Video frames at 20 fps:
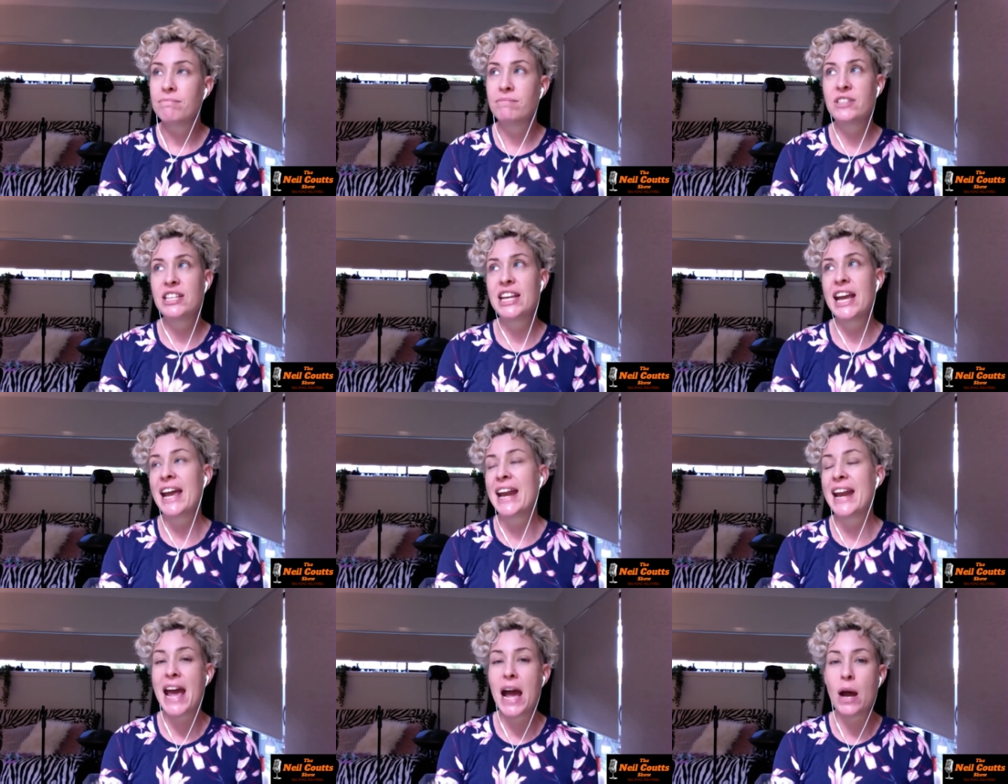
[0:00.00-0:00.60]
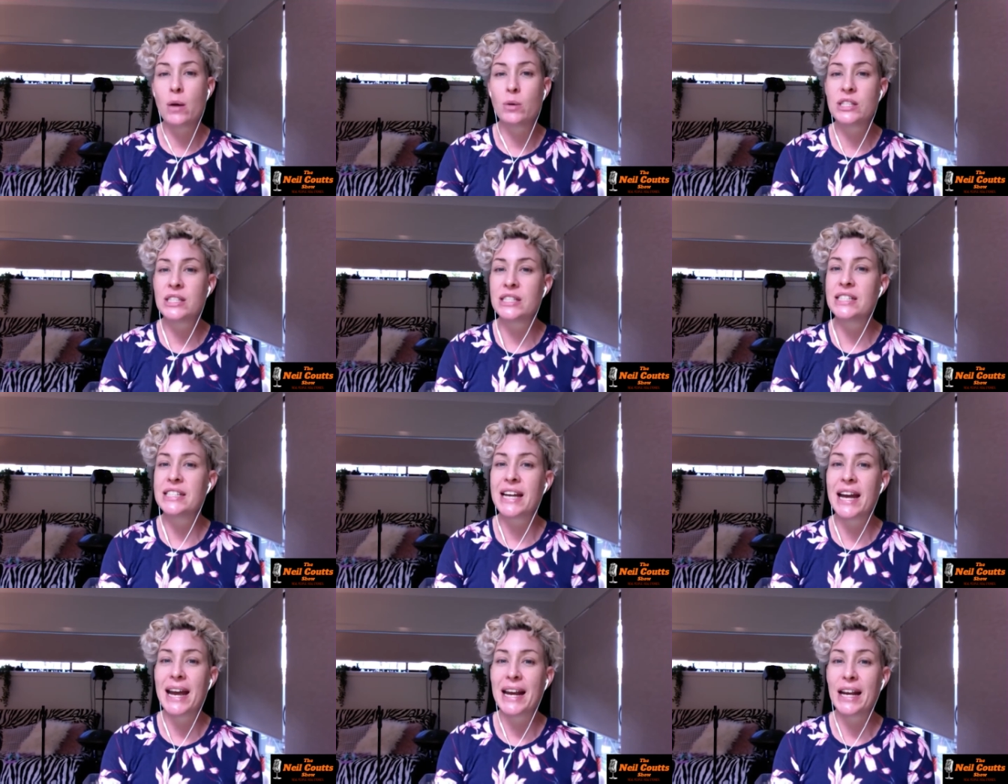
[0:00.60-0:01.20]
ten hours a
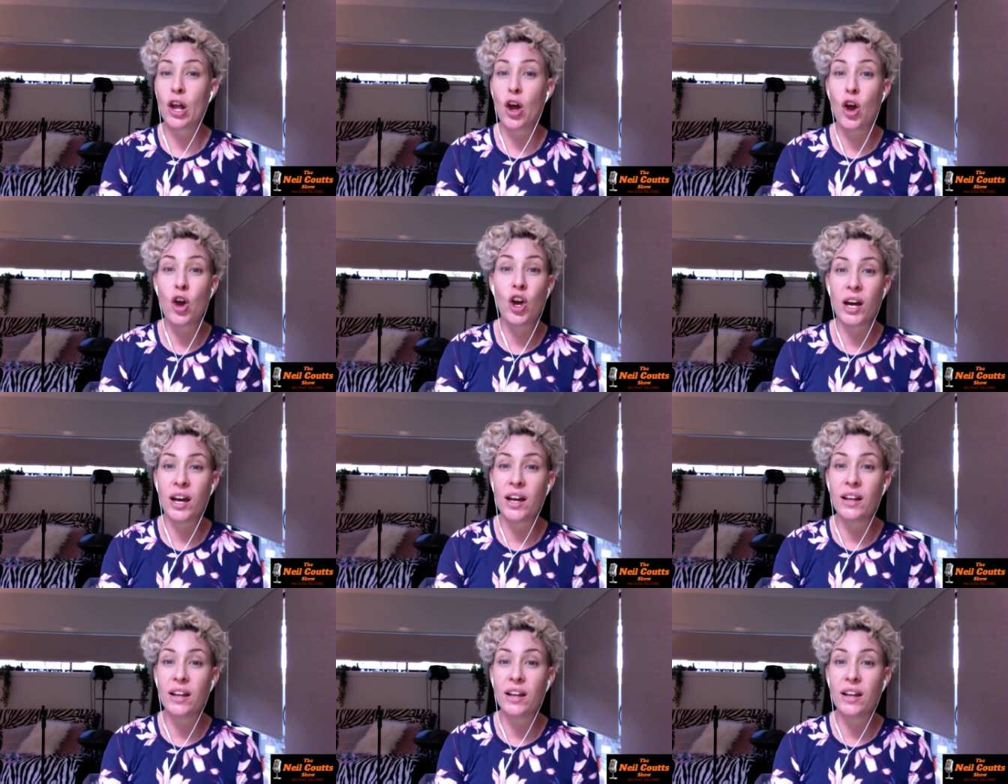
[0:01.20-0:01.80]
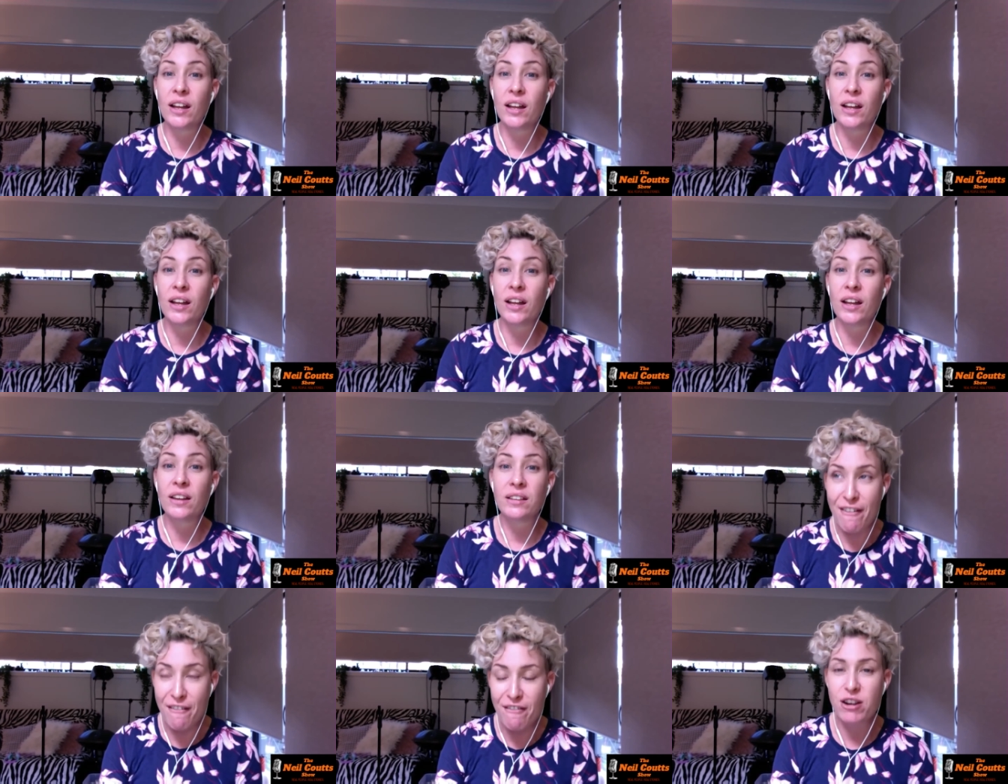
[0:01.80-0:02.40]
day longer than
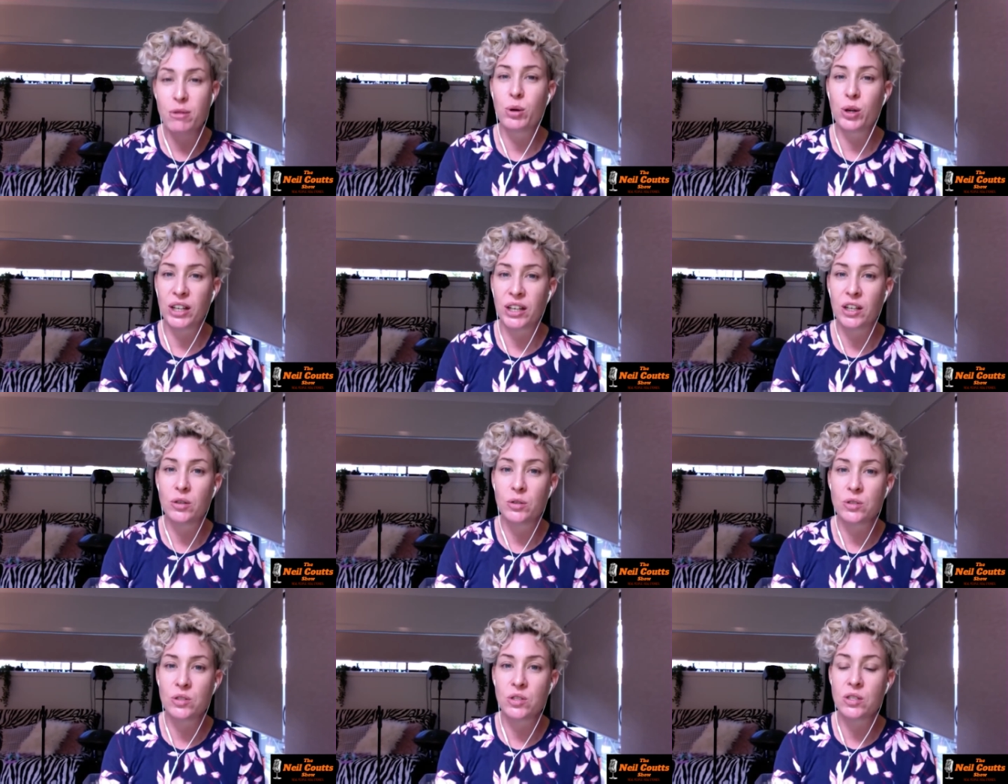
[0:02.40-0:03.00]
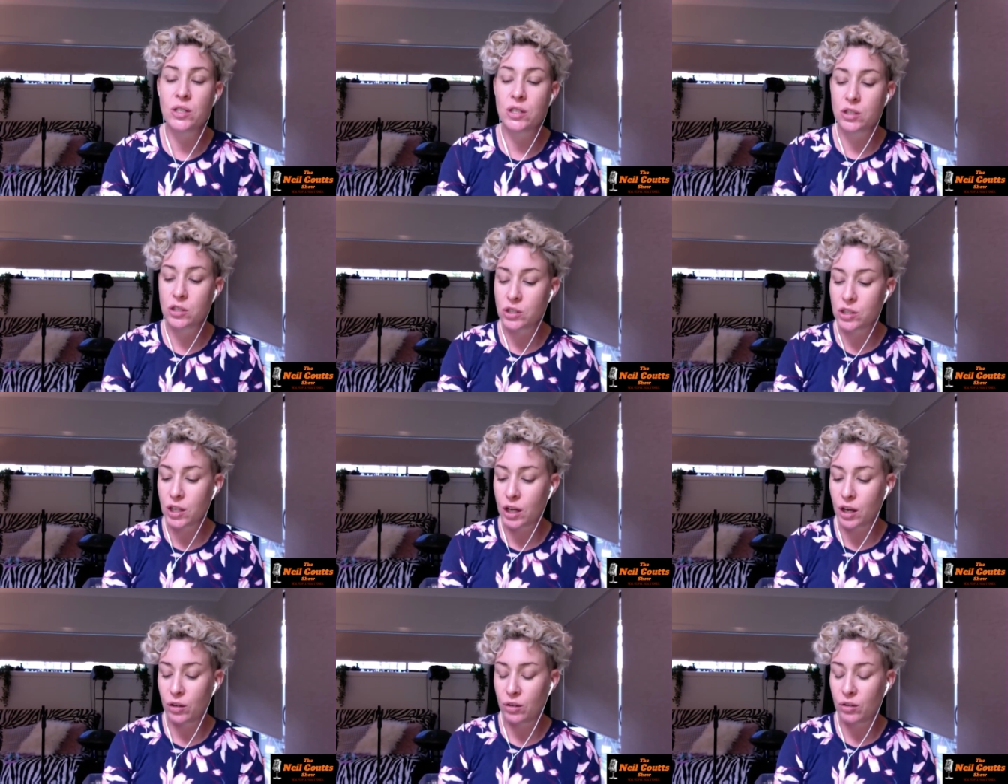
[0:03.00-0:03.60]
everybody else.
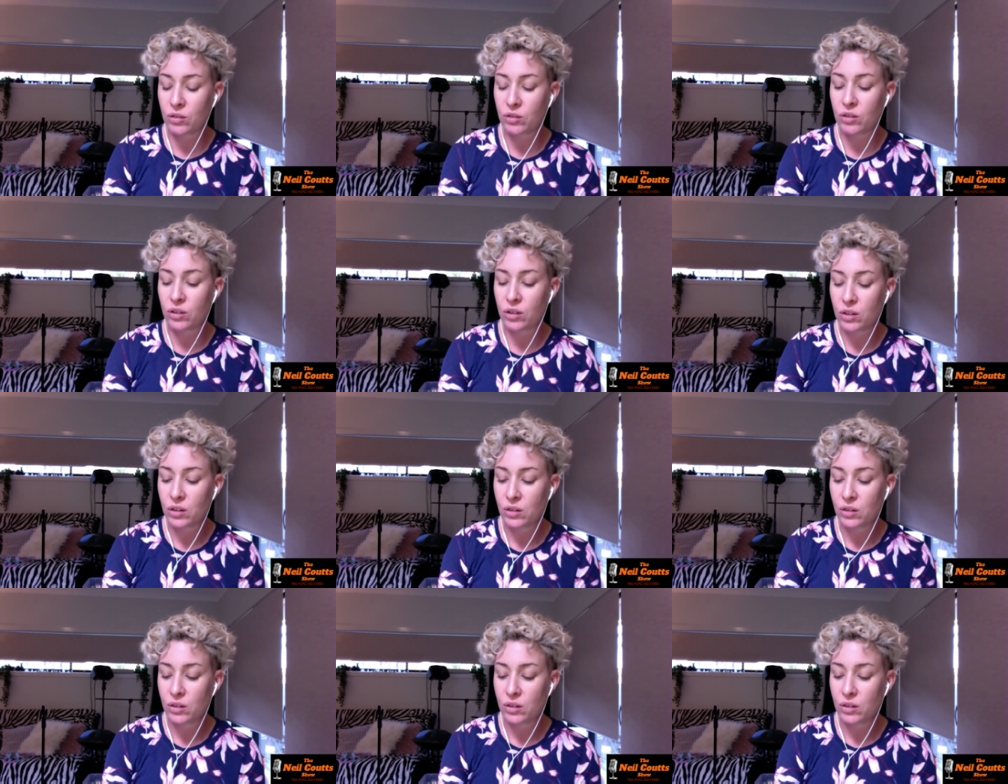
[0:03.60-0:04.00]
So,